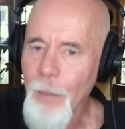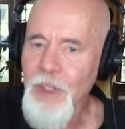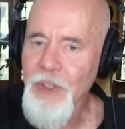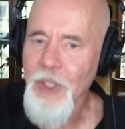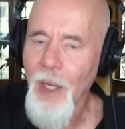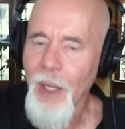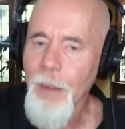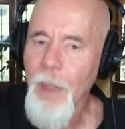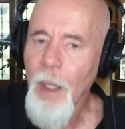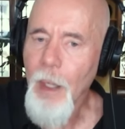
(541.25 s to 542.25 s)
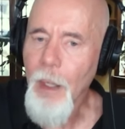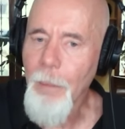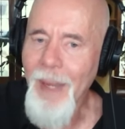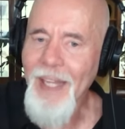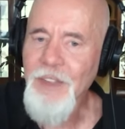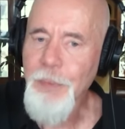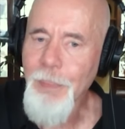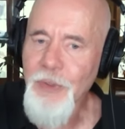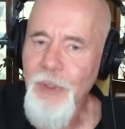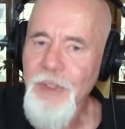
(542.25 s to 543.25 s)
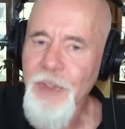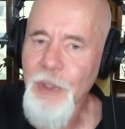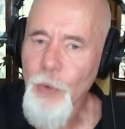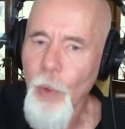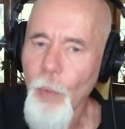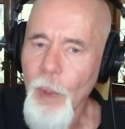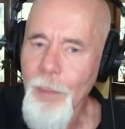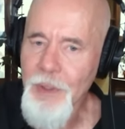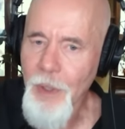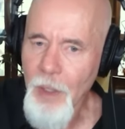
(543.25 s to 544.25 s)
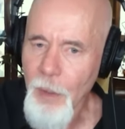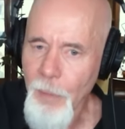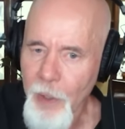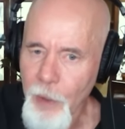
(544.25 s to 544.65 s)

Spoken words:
much time a man spends listening to a woman talk about her